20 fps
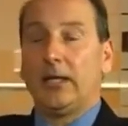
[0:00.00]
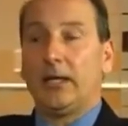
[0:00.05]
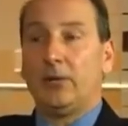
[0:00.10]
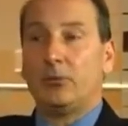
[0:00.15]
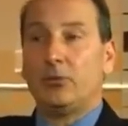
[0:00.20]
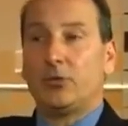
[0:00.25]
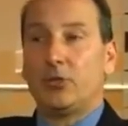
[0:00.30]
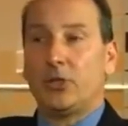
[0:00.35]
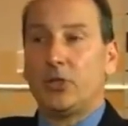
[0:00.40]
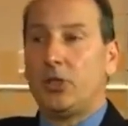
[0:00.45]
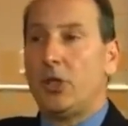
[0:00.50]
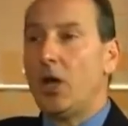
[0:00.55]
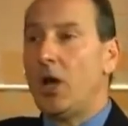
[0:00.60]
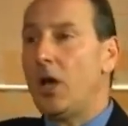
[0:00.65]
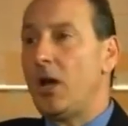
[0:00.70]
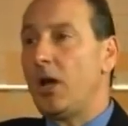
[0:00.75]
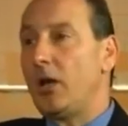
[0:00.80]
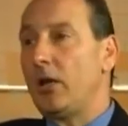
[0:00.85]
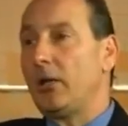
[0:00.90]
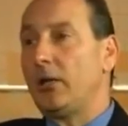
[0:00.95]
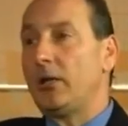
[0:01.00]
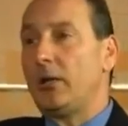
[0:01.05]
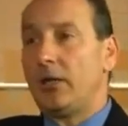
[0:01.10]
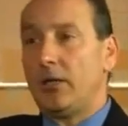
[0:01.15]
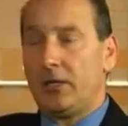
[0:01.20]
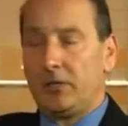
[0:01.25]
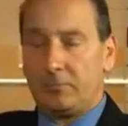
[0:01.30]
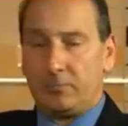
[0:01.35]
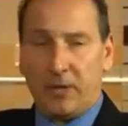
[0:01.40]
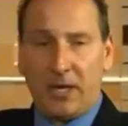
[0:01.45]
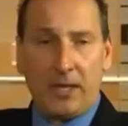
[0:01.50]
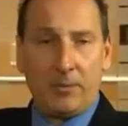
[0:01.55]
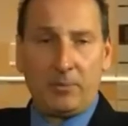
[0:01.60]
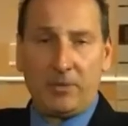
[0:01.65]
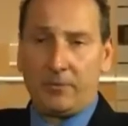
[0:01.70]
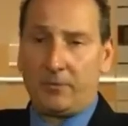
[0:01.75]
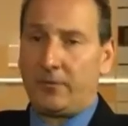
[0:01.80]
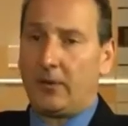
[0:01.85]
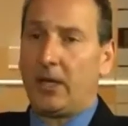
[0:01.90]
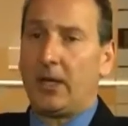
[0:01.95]
He was young. He's
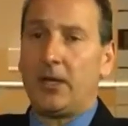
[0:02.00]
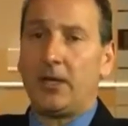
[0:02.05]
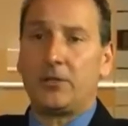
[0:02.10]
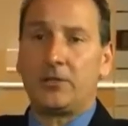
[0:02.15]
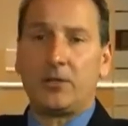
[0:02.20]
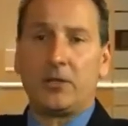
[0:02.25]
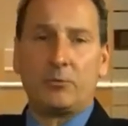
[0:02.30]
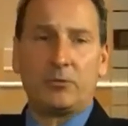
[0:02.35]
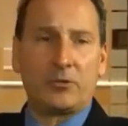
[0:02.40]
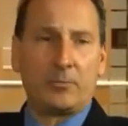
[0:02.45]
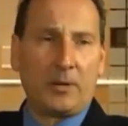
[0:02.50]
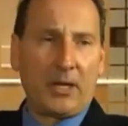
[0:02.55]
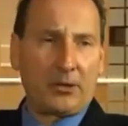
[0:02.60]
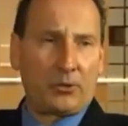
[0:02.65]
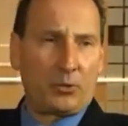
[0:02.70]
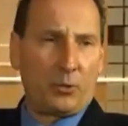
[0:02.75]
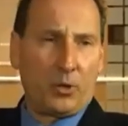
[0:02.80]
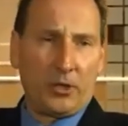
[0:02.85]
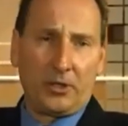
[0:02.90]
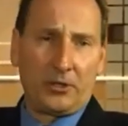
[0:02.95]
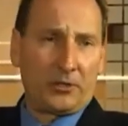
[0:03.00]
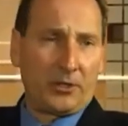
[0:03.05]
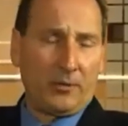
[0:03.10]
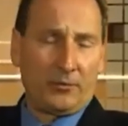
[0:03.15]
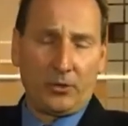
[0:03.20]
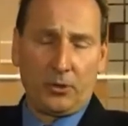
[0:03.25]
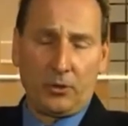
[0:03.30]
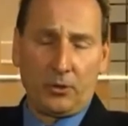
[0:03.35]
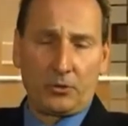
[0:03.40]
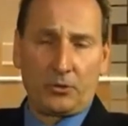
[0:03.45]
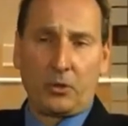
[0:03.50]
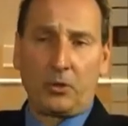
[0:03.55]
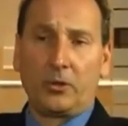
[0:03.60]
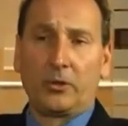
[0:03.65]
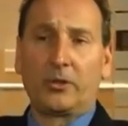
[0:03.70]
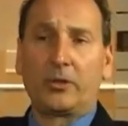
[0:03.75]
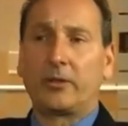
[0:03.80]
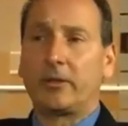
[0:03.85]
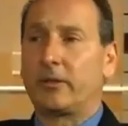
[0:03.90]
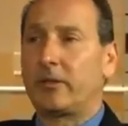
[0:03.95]
baby faced. He was about 27 years
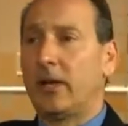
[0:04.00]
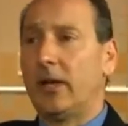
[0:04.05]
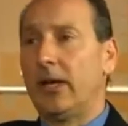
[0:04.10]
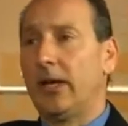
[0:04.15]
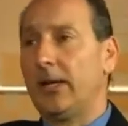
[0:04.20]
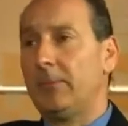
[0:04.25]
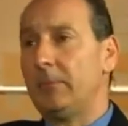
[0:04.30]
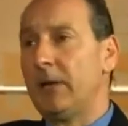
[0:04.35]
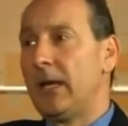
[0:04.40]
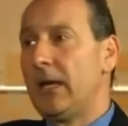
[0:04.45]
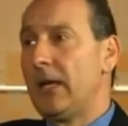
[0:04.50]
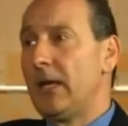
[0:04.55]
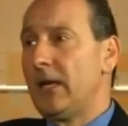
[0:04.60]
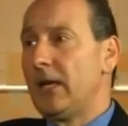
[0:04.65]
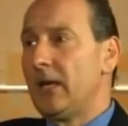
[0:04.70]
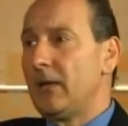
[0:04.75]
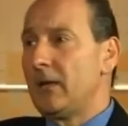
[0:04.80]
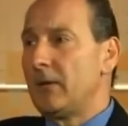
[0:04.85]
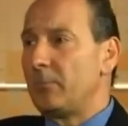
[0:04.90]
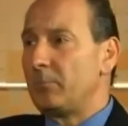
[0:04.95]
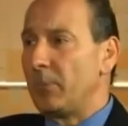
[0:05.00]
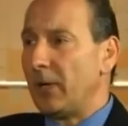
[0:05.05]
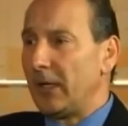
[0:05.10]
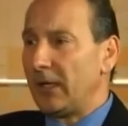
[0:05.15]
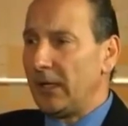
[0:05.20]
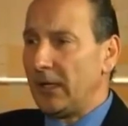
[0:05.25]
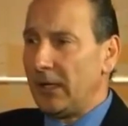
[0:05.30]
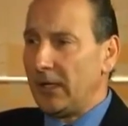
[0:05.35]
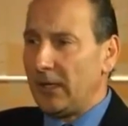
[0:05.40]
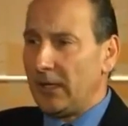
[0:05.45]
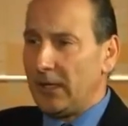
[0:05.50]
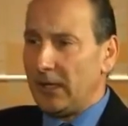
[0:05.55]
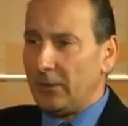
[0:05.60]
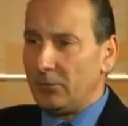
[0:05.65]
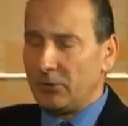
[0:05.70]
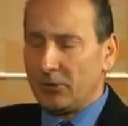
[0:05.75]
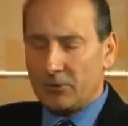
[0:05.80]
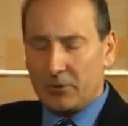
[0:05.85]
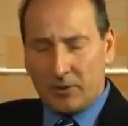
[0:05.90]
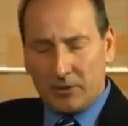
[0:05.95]
old at the time, but he
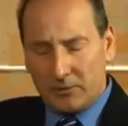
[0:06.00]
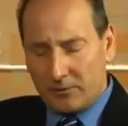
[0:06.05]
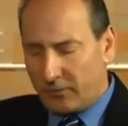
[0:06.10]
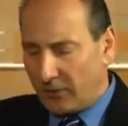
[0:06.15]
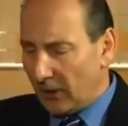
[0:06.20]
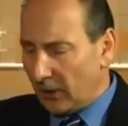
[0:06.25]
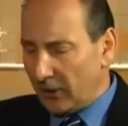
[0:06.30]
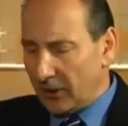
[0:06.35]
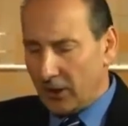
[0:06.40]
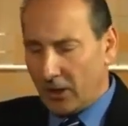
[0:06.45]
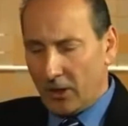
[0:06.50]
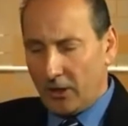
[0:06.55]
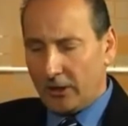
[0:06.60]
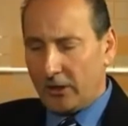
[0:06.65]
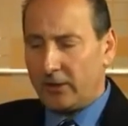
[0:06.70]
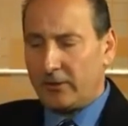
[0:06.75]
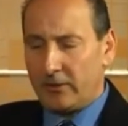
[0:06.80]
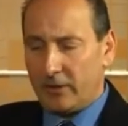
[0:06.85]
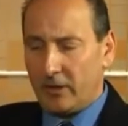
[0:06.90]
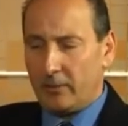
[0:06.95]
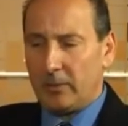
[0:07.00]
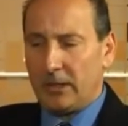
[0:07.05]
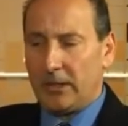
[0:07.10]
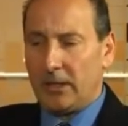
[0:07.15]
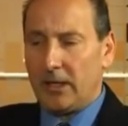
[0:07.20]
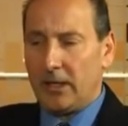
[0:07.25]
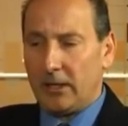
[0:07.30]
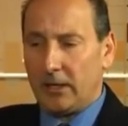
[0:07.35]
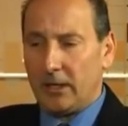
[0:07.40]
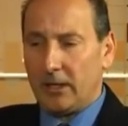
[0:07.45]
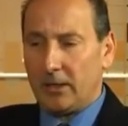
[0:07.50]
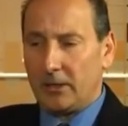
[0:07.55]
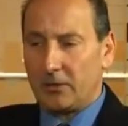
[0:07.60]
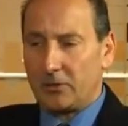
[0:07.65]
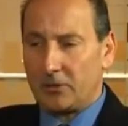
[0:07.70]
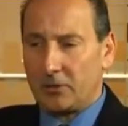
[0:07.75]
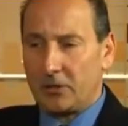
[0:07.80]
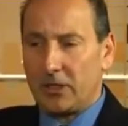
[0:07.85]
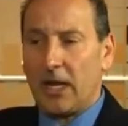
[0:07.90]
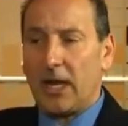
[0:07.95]
was his very unintimidating
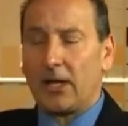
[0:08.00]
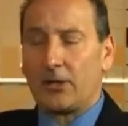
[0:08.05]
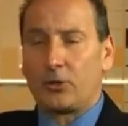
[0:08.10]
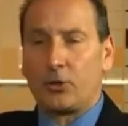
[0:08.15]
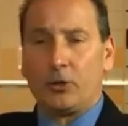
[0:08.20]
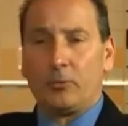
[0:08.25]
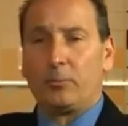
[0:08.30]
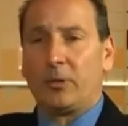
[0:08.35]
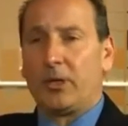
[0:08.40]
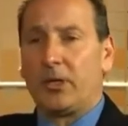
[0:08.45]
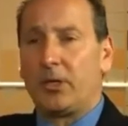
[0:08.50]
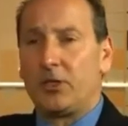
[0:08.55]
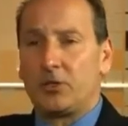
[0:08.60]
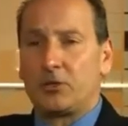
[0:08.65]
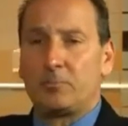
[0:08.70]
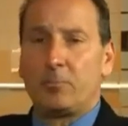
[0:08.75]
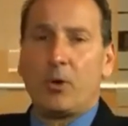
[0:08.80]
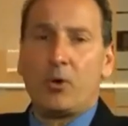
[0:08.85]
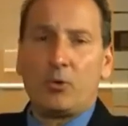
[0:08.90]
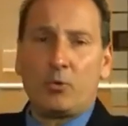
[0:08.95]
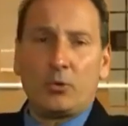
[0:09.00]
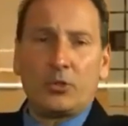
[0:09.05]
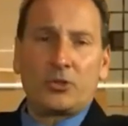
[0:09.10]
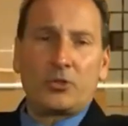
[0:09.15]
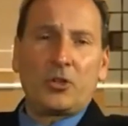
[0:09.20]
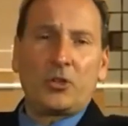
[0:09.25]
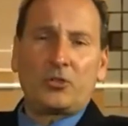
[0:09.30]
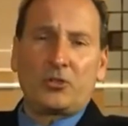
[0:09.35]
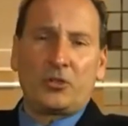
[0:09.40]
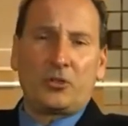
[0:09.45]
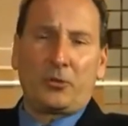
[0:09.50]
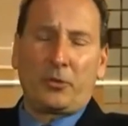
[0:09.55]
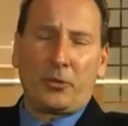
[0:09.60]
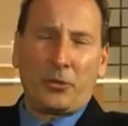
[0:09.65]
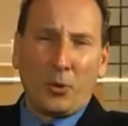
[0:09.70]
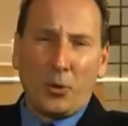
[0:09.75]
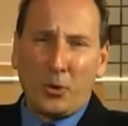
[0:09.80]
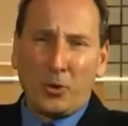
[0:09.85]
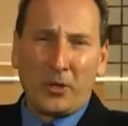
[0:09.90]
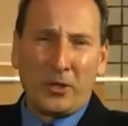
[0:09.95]
stature, but he spoke with such
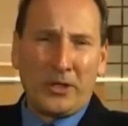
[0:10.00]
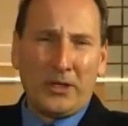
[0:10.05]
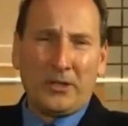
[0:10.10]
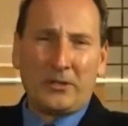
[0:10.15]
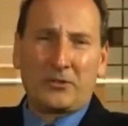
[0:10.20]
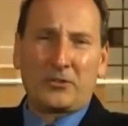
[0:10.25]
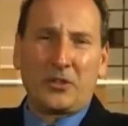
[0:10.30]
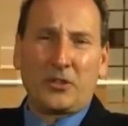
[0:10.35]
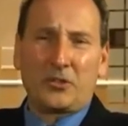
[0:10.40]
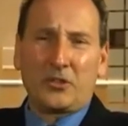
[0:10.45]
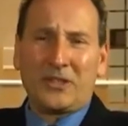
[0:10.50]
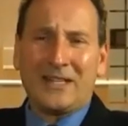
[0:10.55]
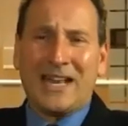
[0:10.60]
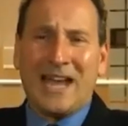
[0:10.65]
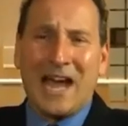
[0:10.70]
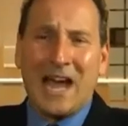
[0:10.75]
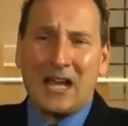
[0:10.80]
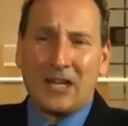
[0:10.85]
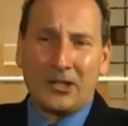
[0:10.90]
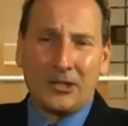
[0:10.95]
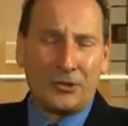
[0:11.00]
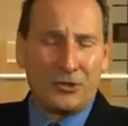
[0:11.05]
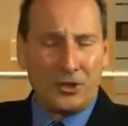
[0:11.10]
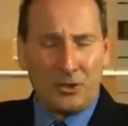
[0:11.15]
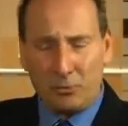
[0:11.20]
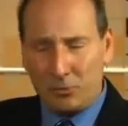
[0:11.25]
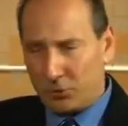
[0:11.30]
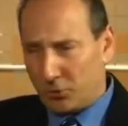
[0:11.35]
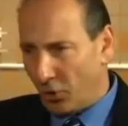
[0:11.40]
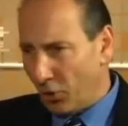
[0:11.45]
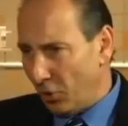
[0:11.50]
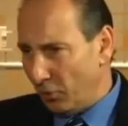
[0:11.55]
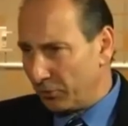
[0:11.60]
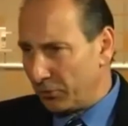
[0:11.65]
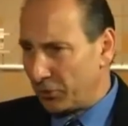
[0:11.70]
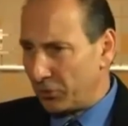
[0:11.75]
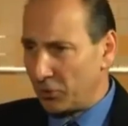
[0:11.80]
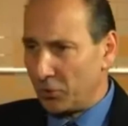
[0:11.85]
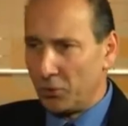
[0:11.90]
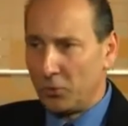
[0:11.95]
authority and such knowledge. He was
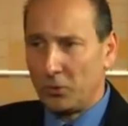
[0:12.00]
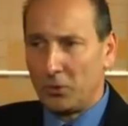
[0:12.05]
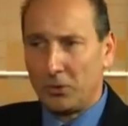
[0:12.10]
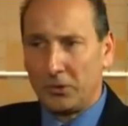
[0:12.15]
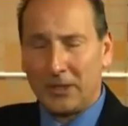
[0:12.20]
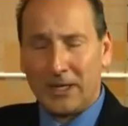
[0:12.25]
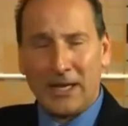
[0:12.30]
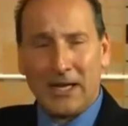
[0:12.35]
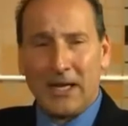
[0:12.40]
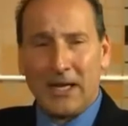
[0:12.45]
homeschooled.